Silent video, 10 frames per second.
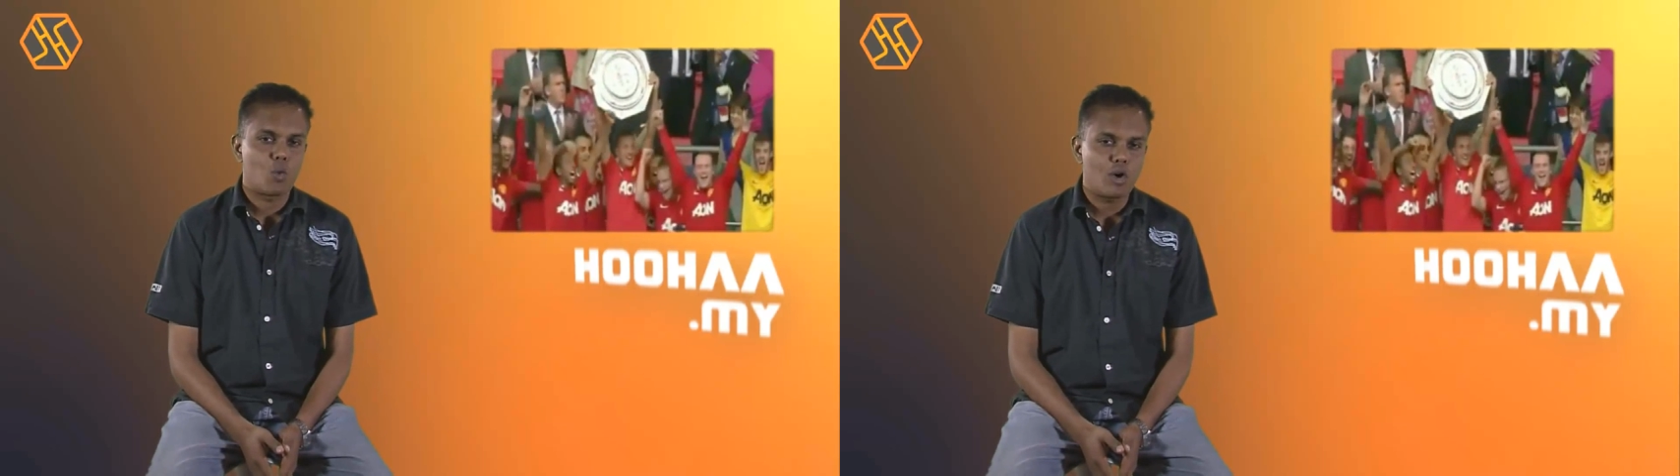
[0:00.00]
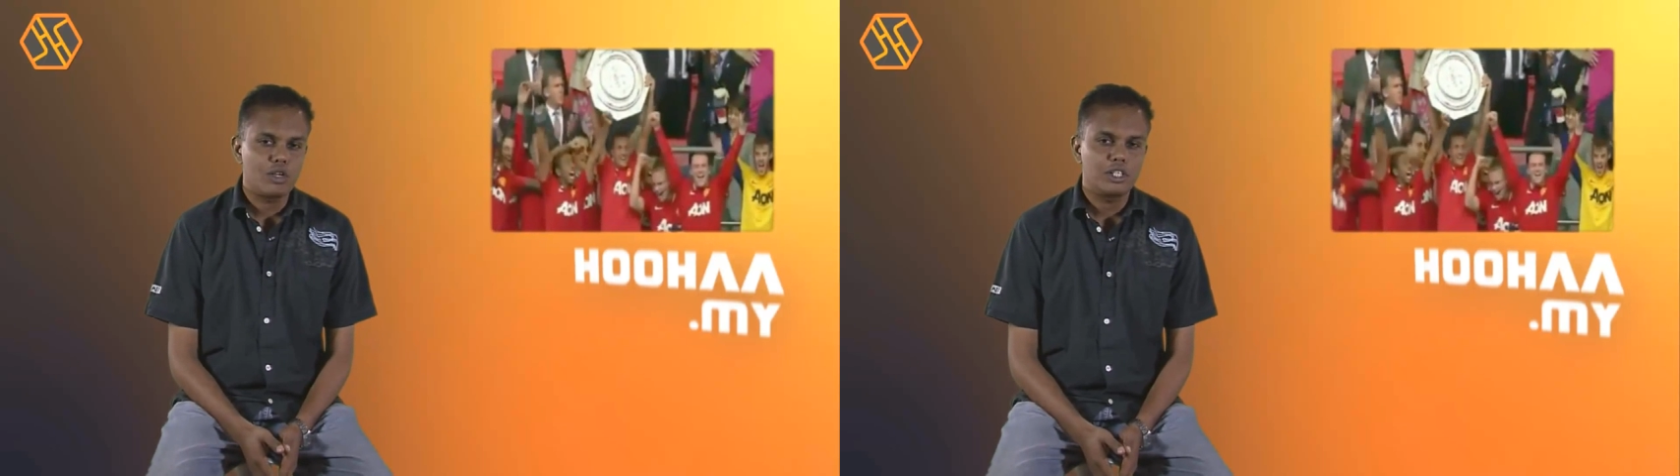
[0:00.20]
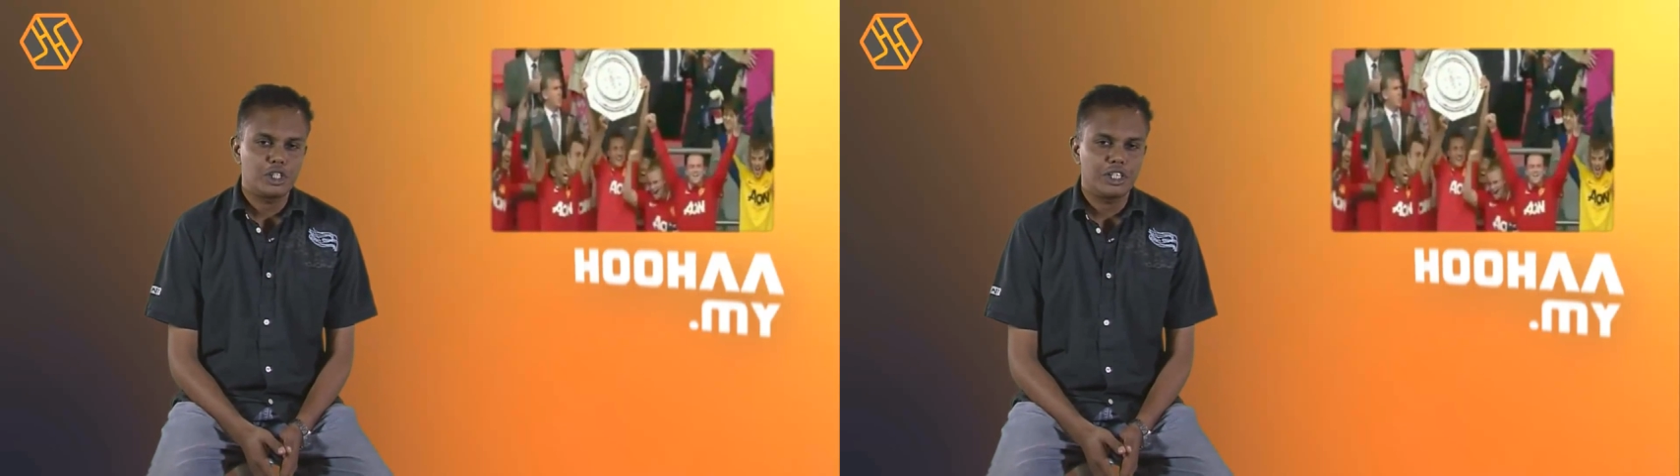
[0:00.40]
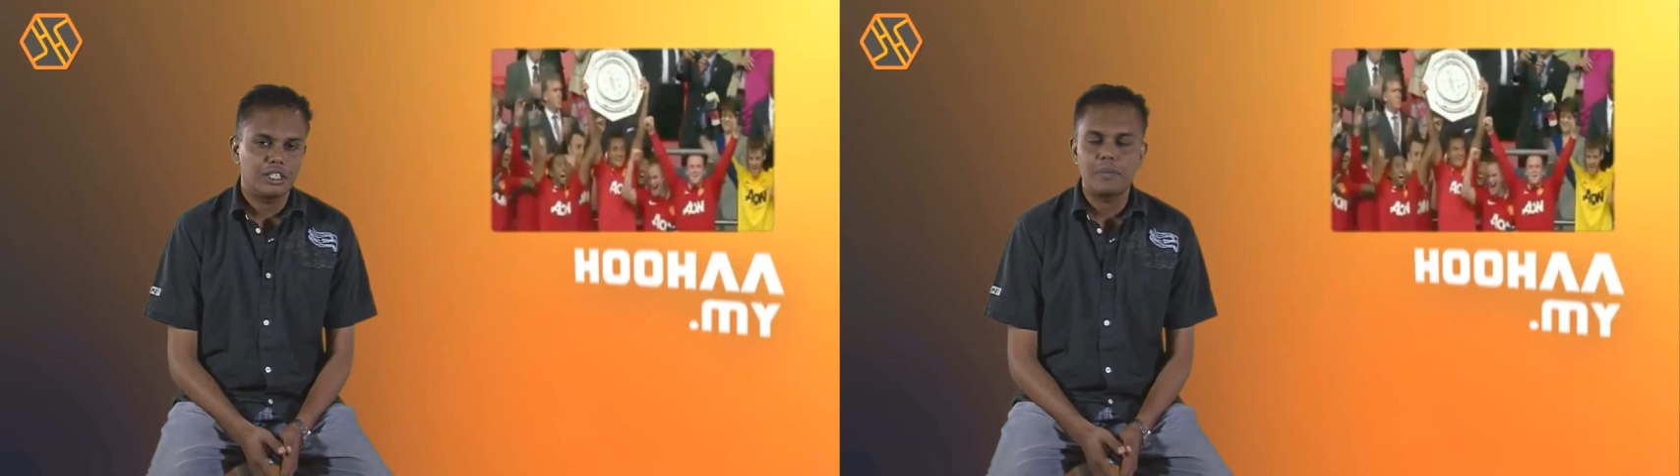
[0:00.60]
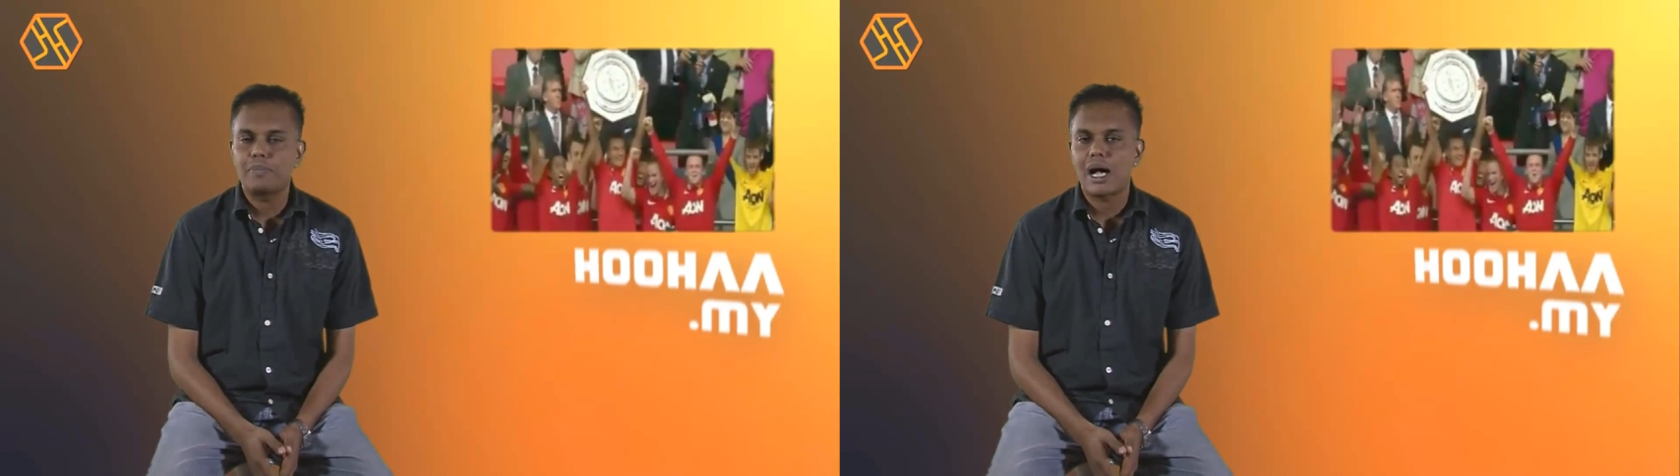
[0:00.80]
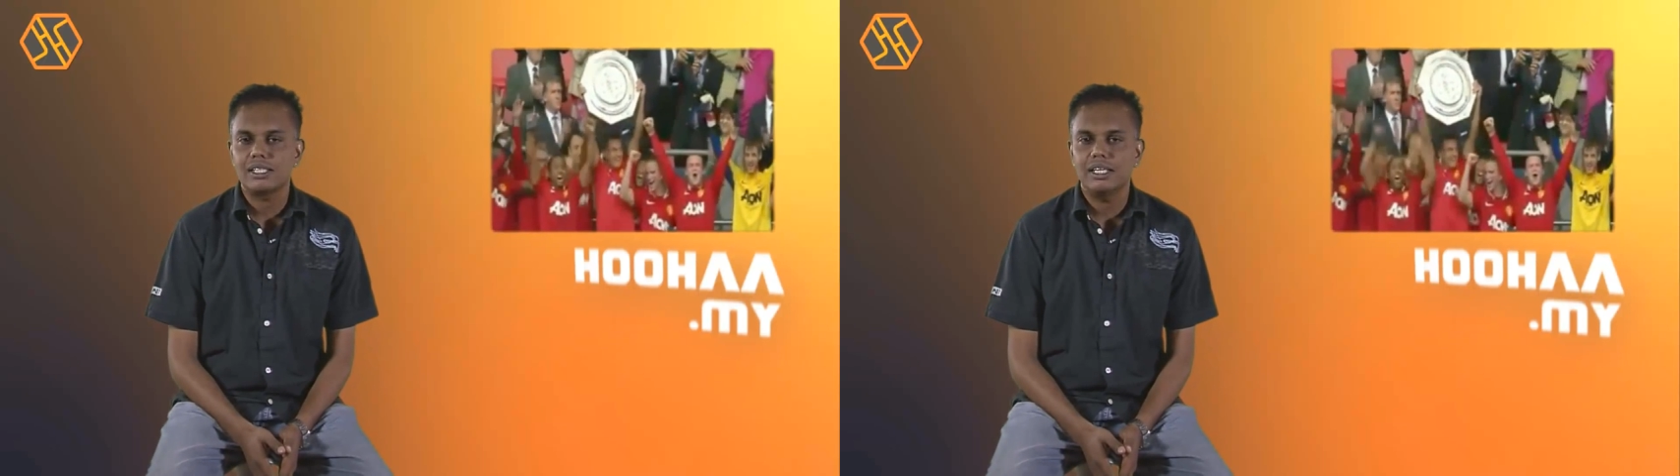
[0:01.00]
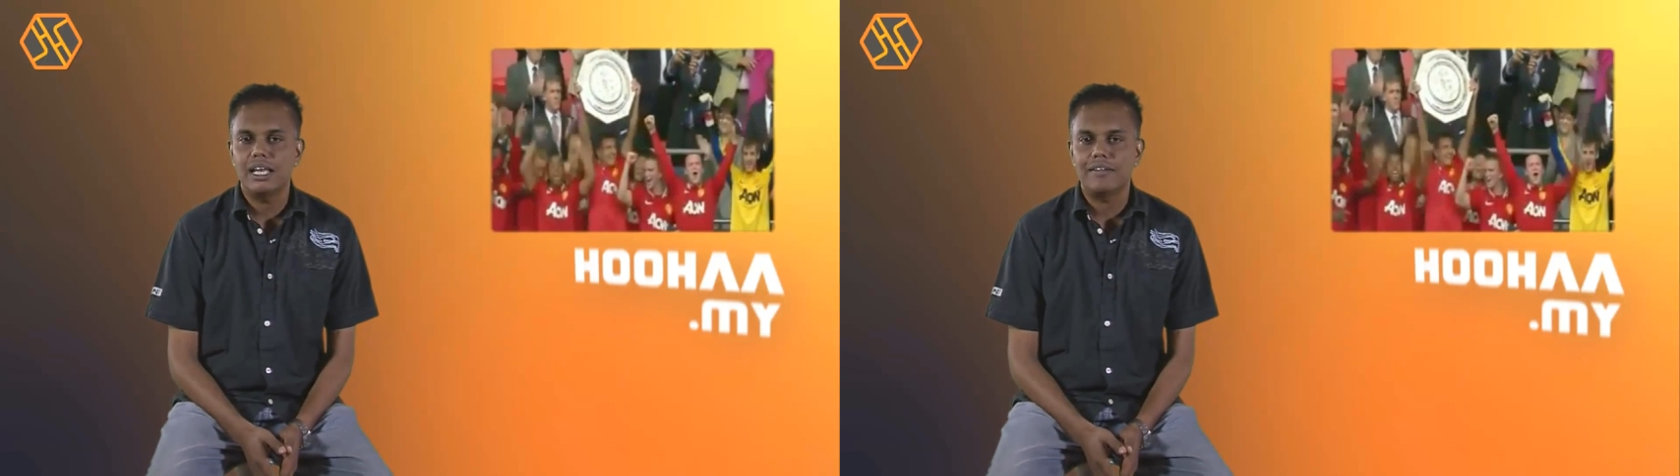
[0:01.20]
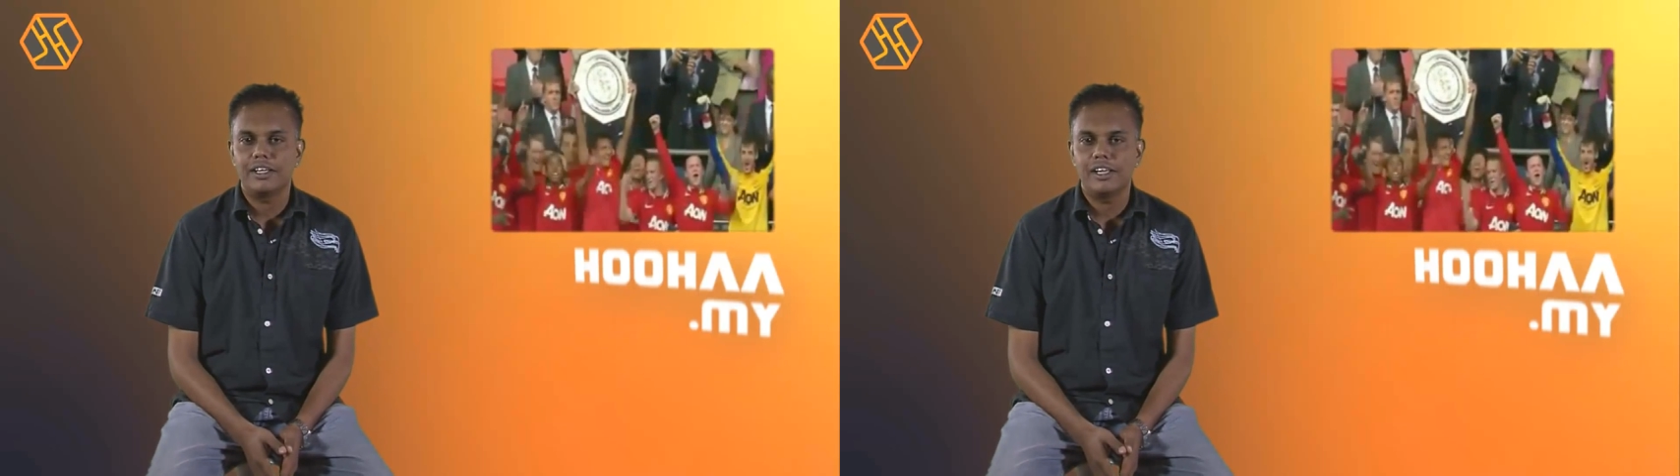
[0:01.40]
won the Shield in the past
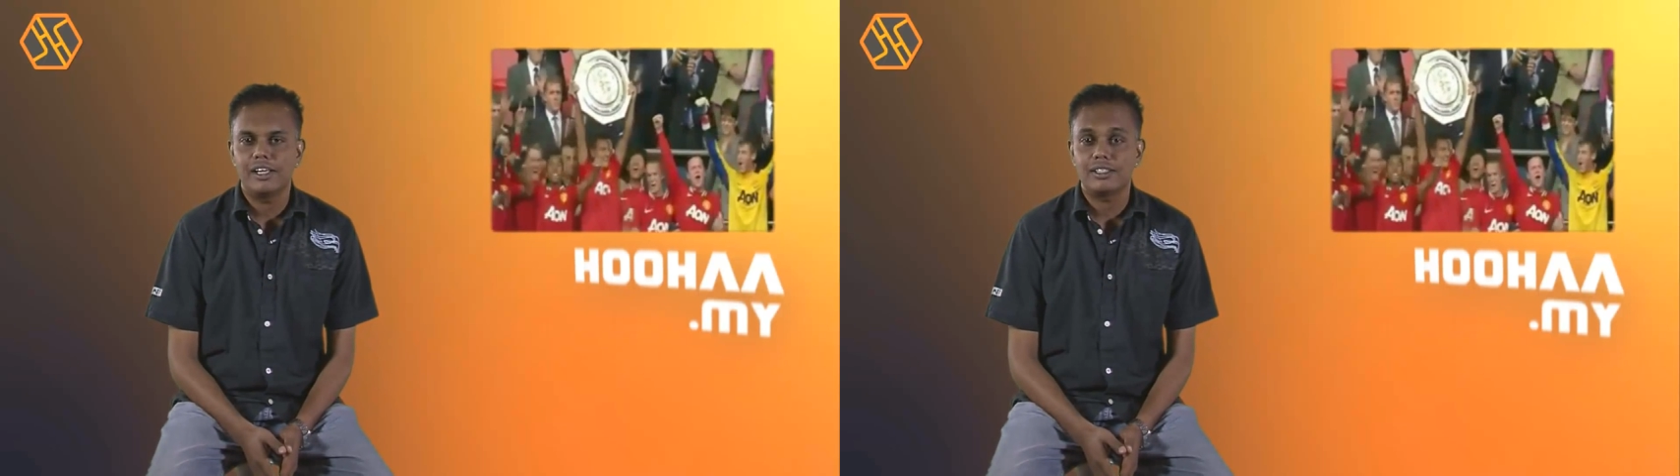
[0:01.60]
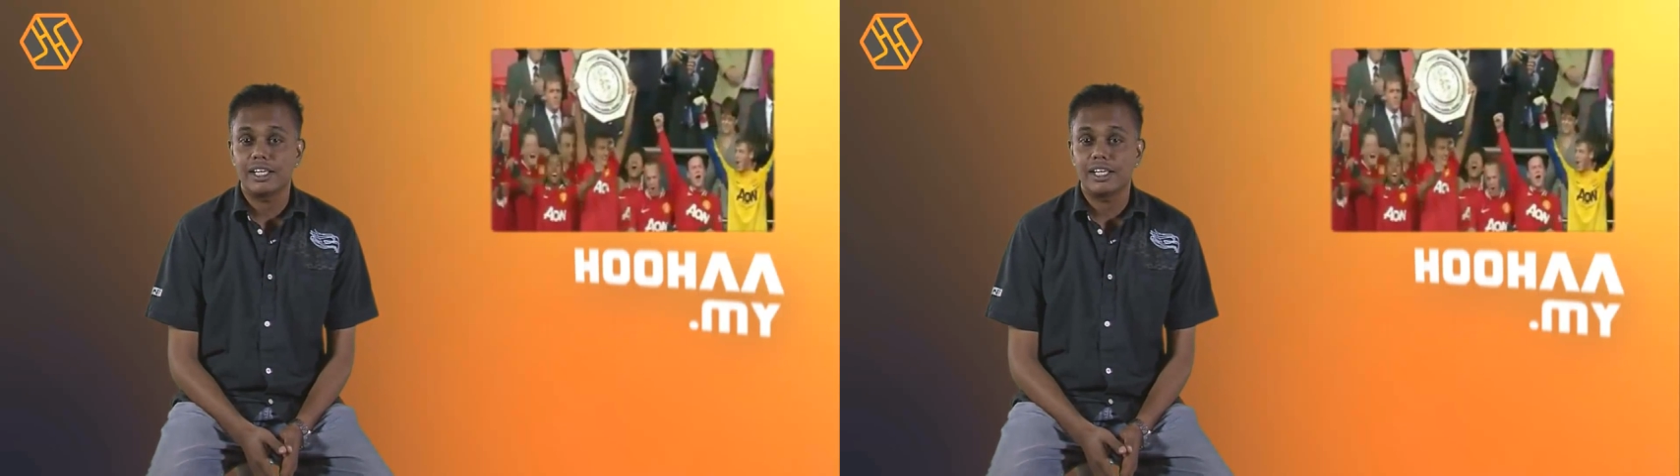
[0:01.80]
11 years